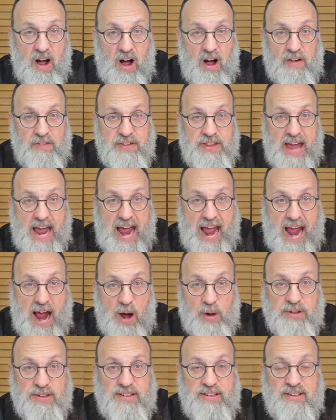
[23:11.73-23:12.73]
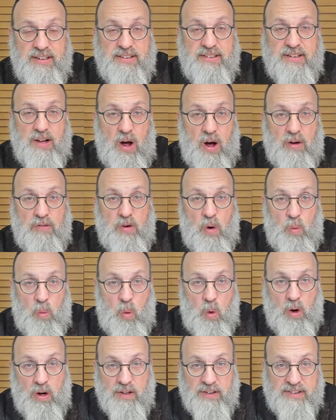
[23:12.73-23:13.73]
of the houses of a
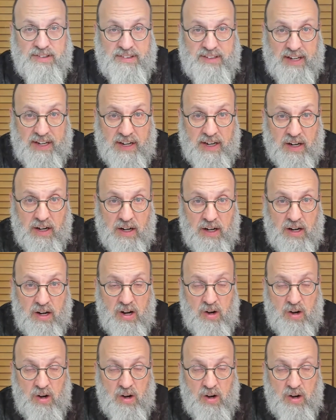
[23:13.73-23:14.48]
walled city.